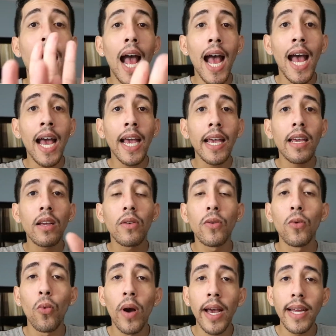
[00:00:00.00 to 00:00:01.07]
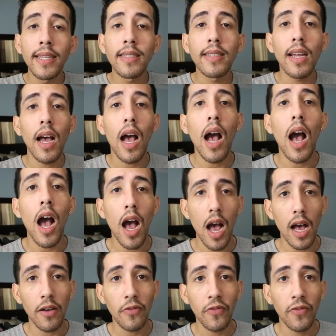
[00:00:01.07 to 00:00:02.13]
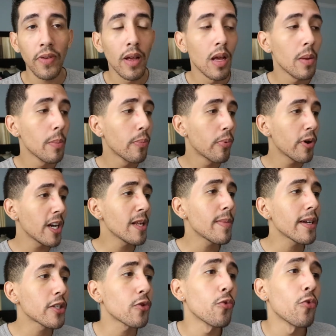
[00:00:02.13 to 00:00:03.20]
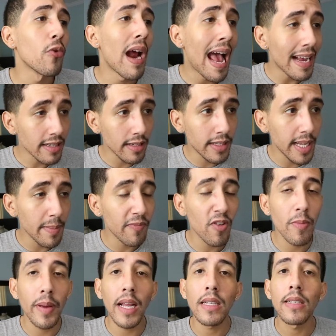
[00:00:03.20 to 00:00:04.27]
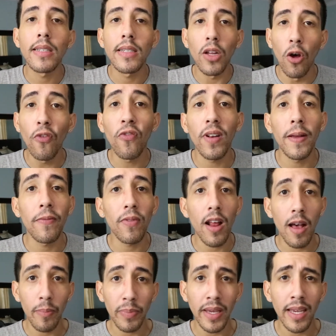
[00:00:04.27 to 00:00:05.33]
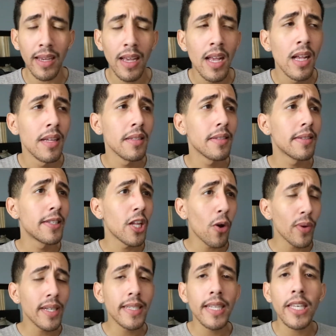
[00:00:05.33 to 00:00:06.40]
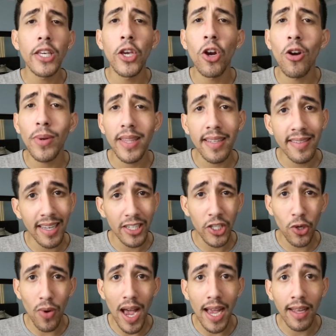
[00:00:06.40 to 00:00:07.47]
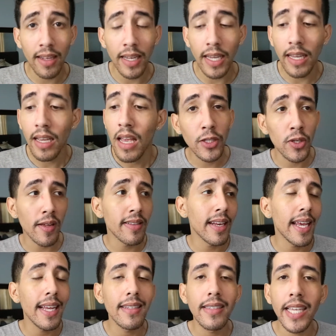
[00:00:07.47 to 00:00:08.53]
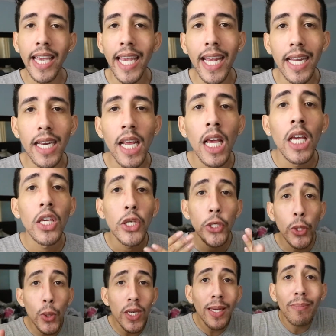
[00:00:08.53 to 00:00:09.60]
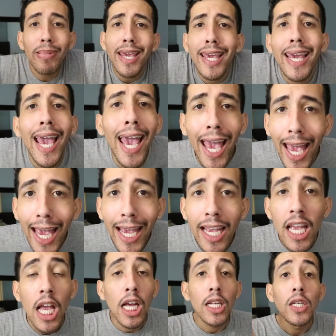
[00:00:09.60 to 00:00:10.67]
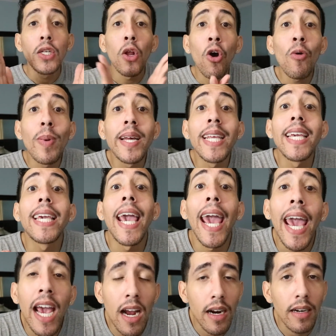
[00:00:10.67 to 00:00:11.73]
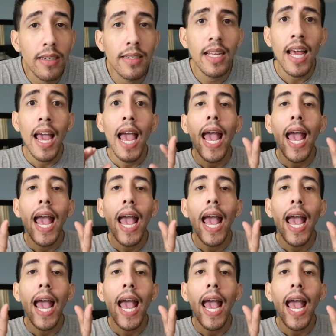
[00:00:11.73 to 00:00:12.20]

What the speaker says: I went off. Pretty much rashed him for being so flip-floppy, so insecure with the sexuality. 2018, you can be gay, nobody cares.